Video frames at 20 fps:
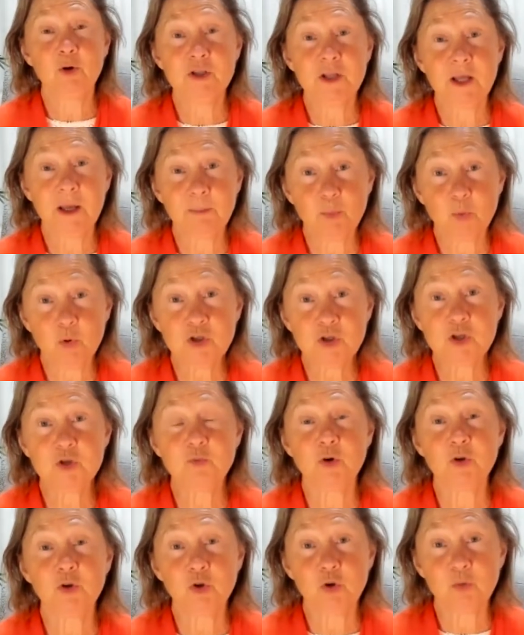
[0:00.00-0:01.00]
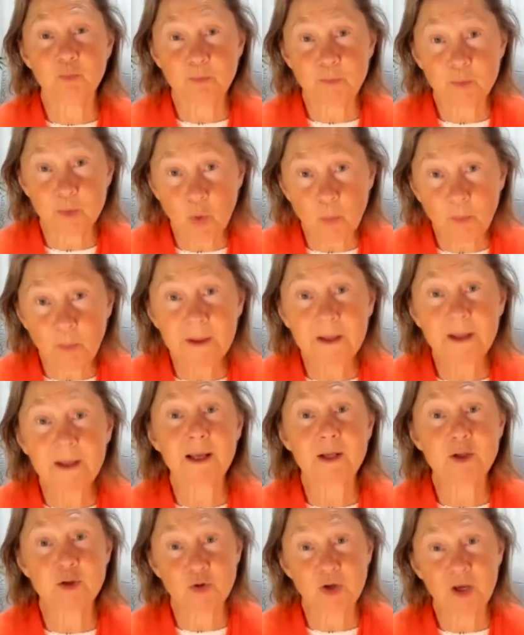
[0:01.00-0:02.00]
their bodies were properly
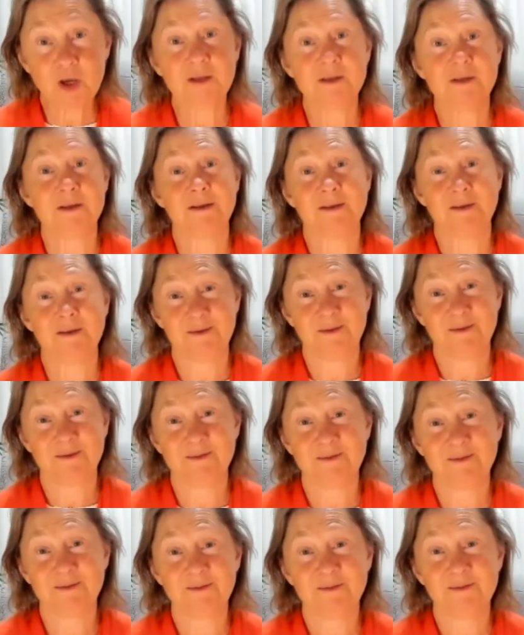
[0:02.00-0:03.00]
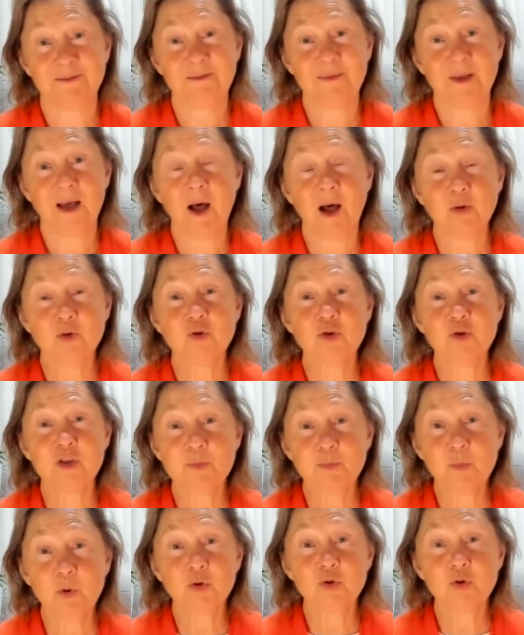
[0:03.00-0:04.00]
educated how to
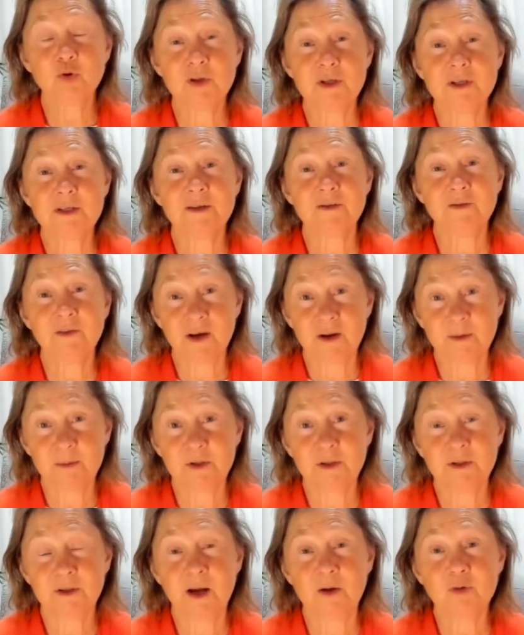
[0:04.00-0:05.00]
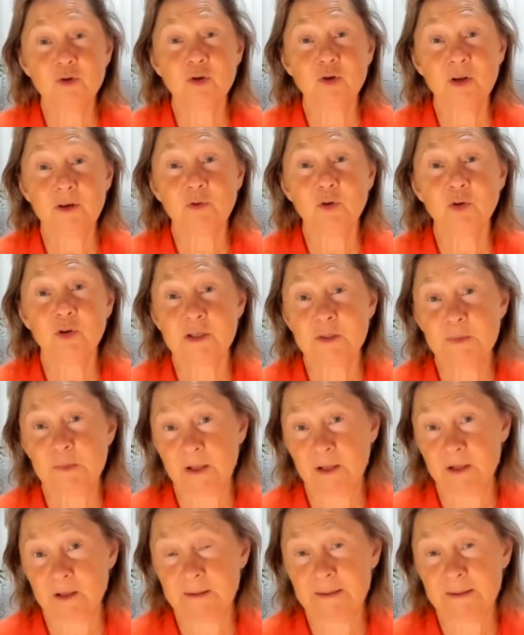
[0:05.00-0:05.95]
respond to this environment, how to live on this planet.